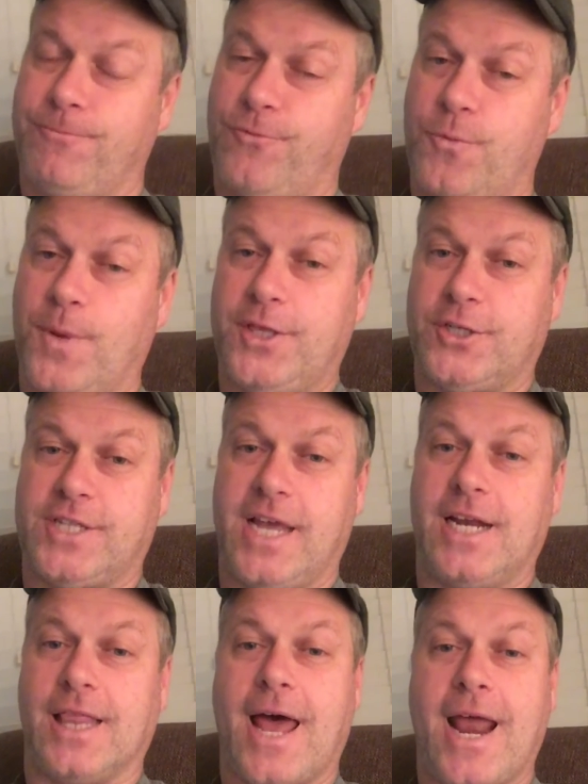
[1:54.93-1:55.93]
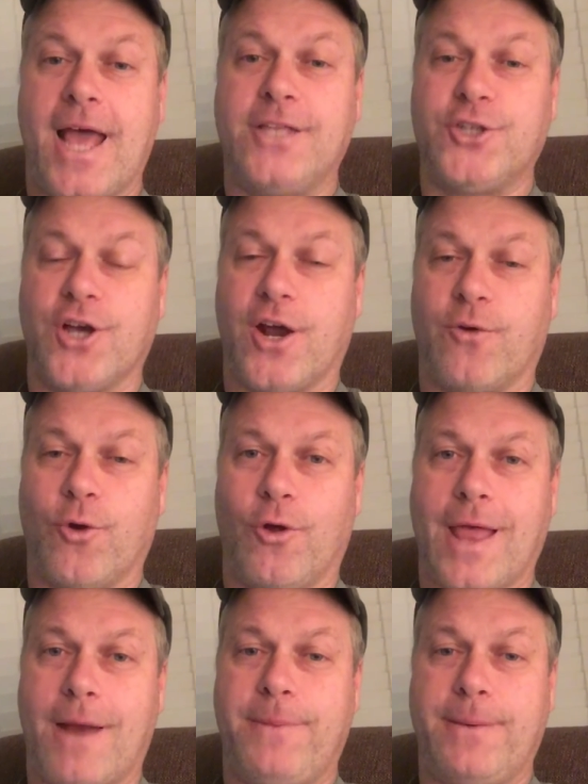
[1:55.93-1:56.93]
from what they're saying, a lot of heads are going to roll. A
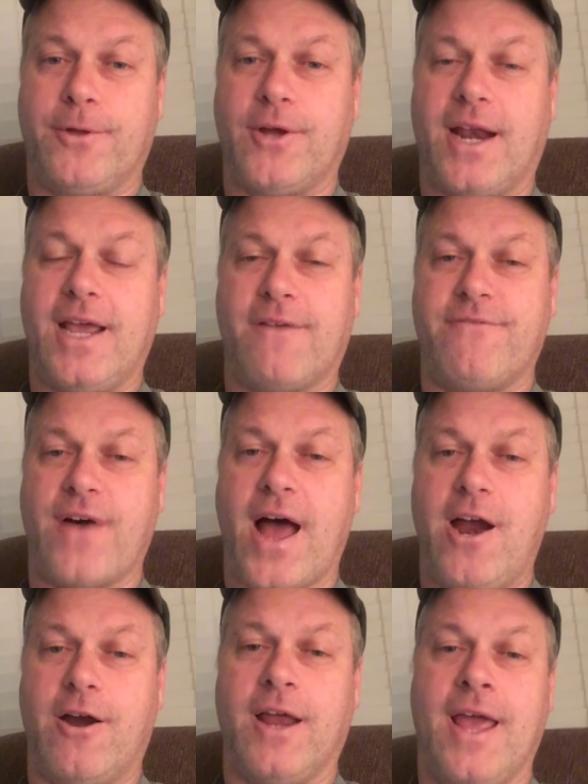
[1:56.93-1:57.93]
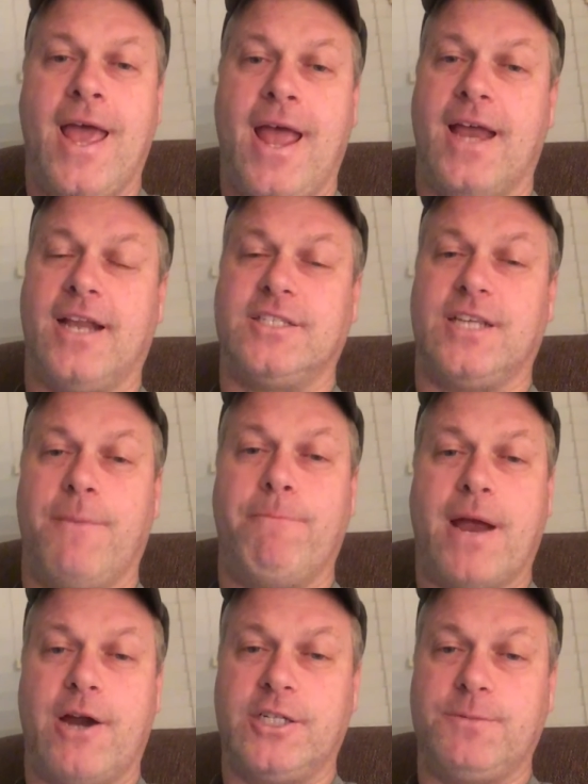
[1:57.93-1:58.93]
lot of people are going to get fired. And it's an
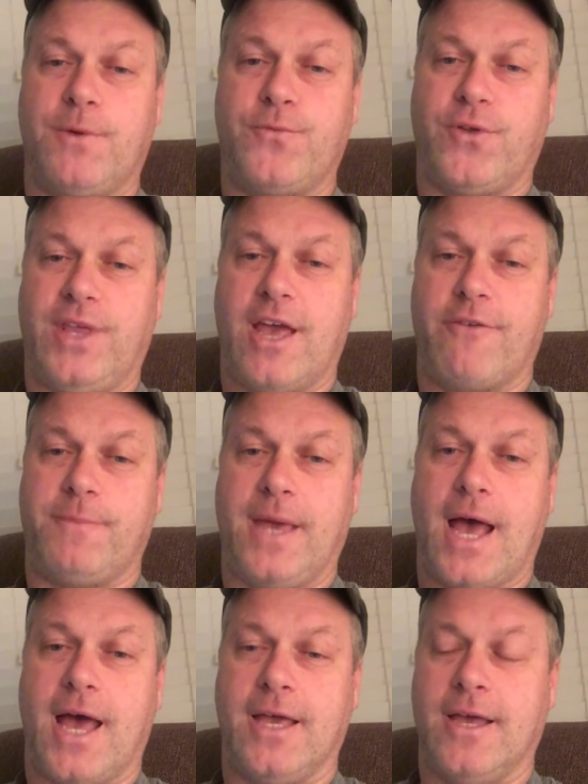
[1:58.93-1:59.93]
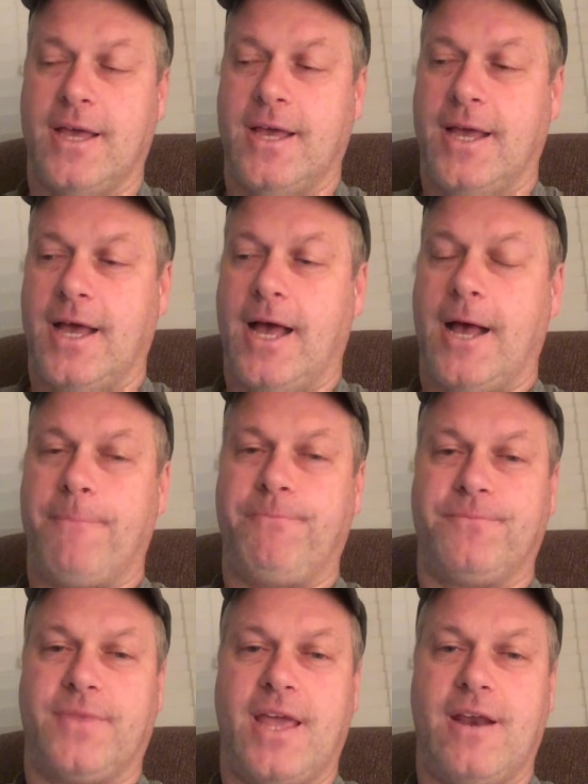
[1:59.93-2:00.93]
embarrassment for the FBI.
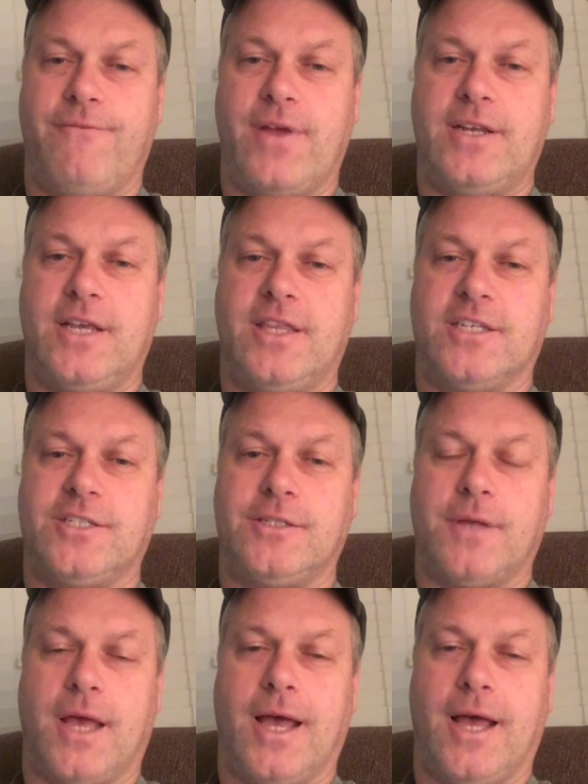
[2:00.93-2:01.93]
They invented this,